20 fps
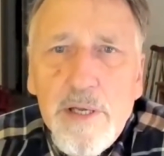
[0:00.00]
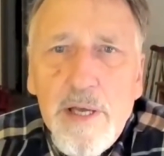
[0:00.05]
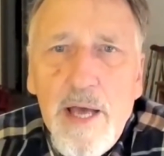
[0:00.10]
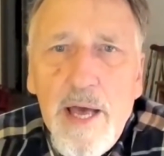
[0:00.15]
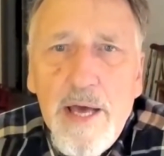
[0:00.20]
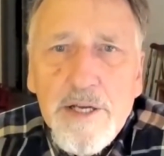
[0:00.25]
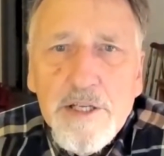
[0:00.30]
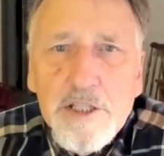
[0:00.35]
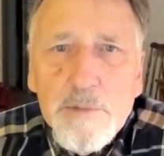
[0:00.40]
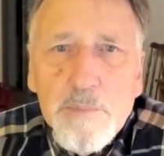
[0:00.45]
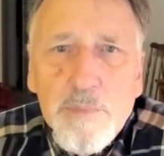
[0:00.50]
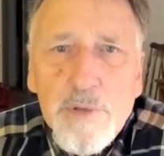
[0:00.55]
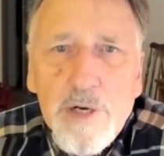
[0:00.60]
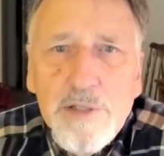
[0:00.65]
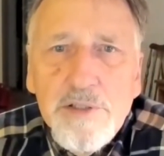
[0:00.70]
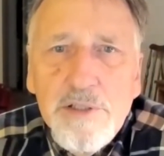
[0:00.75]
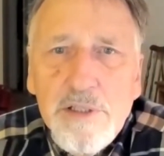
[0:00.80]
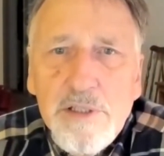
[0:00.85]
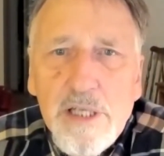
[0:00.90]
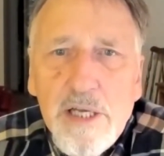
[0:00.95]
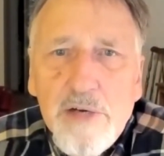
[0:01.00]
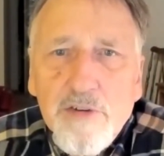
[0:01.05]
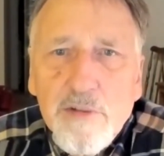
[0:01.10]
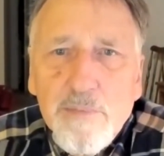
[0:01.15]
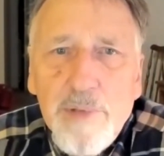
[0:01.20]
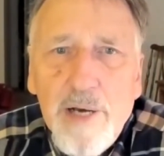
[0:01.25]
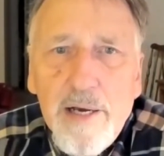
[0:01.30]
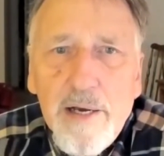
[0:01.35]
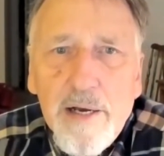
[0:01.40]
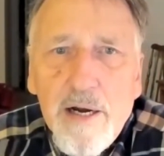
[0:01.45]
at its present
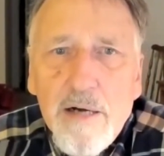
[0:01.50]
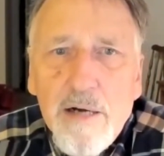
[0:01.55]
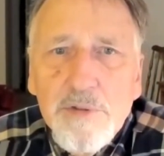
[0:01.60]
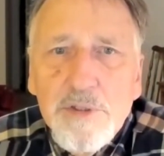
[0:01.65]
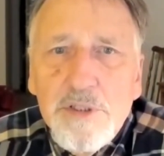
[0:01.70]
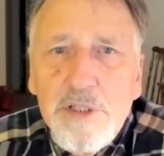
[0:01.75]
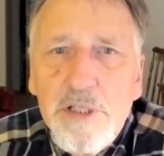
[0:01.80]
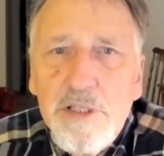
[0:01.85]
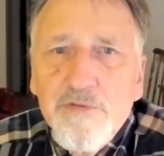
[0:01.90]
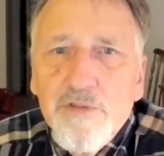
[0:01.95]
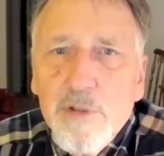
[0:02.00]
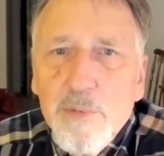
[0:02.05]
level by harvesting